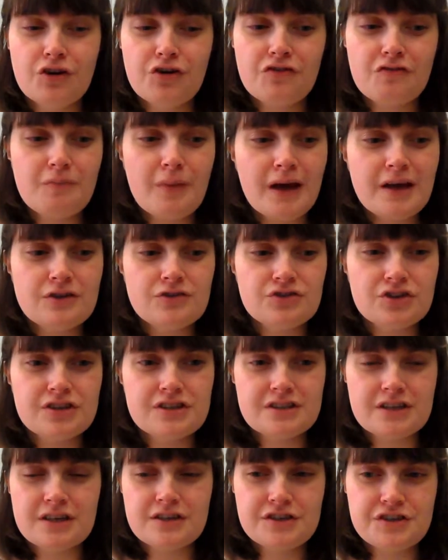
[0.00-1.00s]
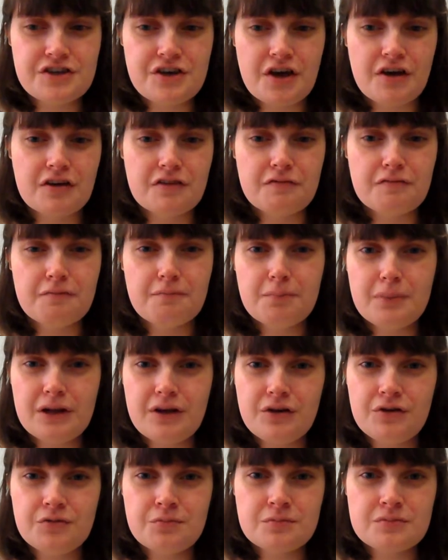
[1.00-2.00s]
None of my Tradescantia have
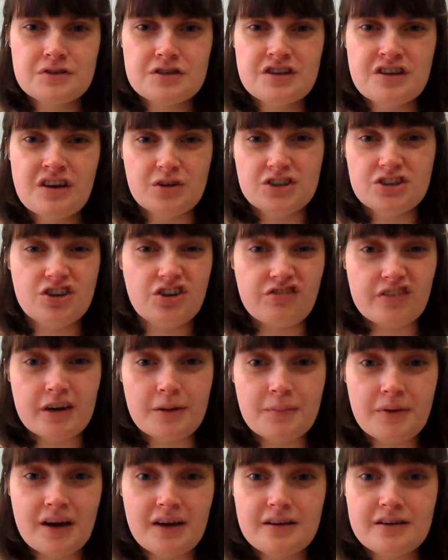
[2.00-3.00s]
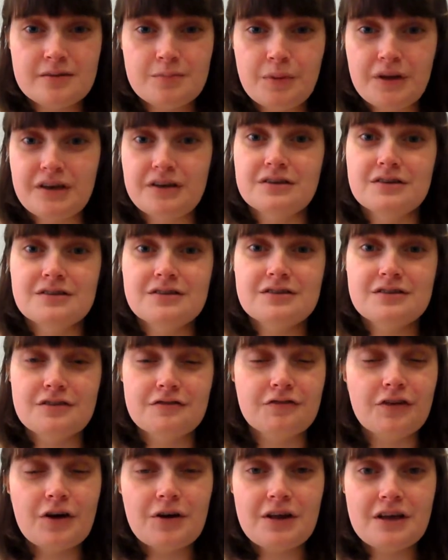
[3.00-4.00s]
bloomed, which I don't really mind because the
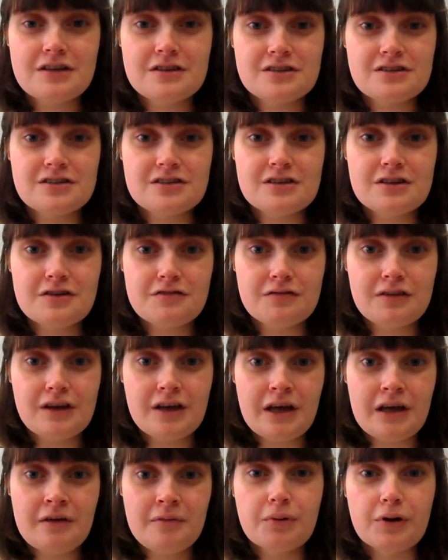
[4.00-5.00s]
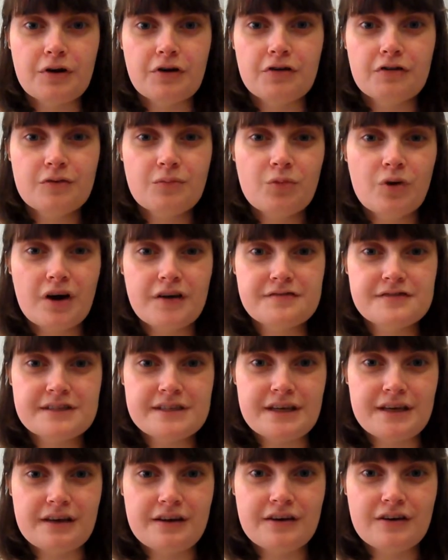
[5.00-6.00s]
foliage is lovely, but from what I've
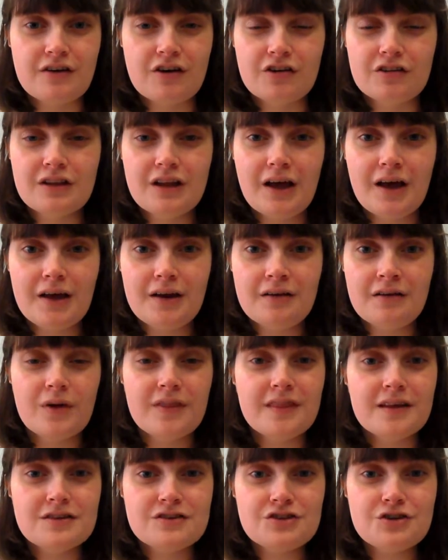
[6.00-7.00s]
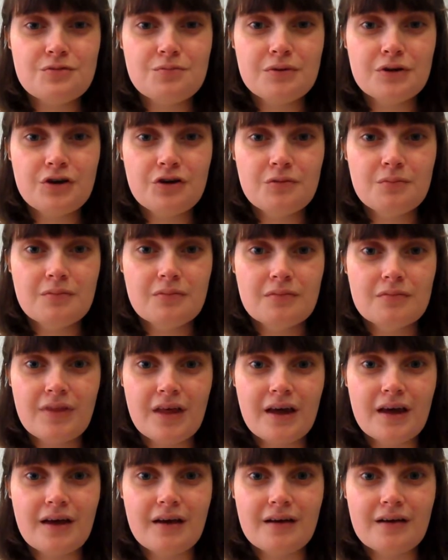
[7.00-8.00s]
seen online, when they do bloom,
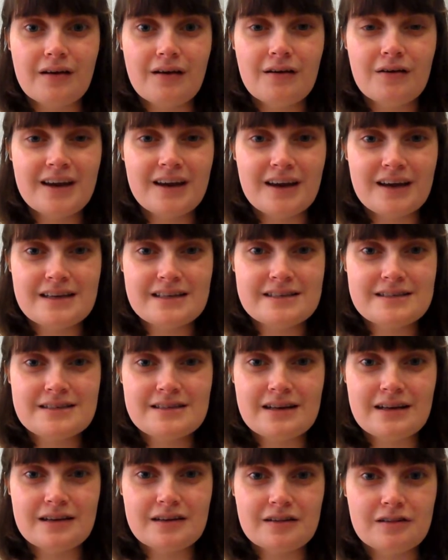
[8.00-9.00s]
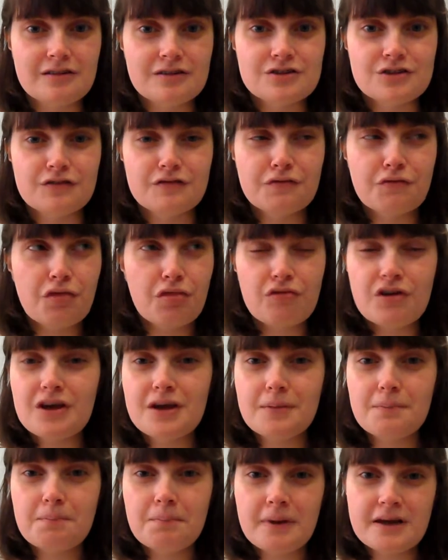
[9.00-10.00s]
they're quite nice little sort of
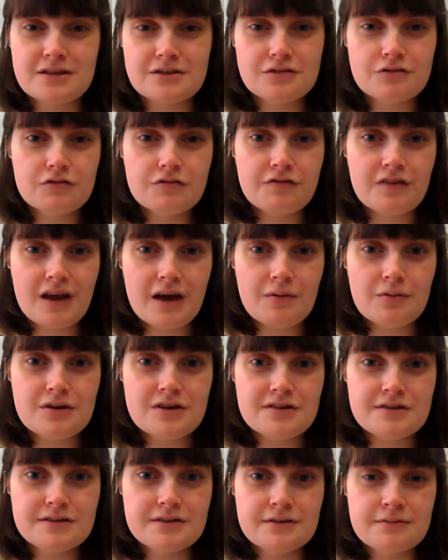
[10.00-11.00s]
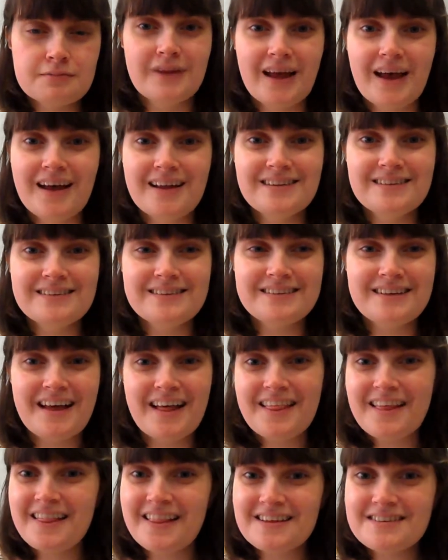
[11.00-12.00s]
3-petaled flowers. And
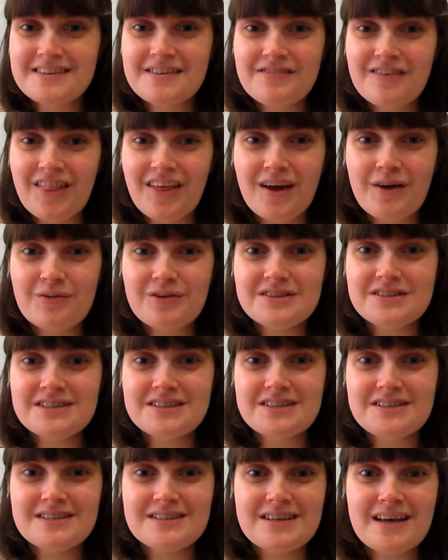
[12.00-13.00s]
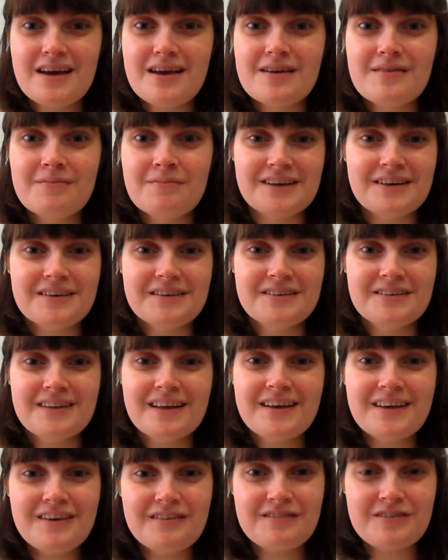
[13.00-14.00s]
I think that's everything I wanted to say. So
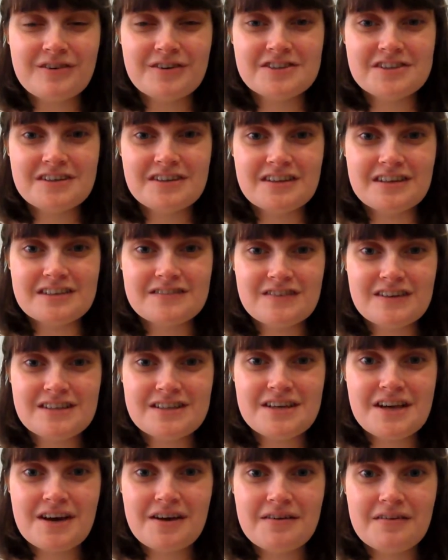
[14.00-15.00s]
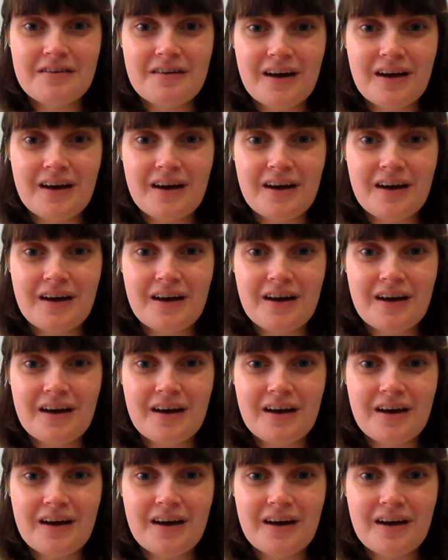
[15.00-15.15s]
thank you for watching this video.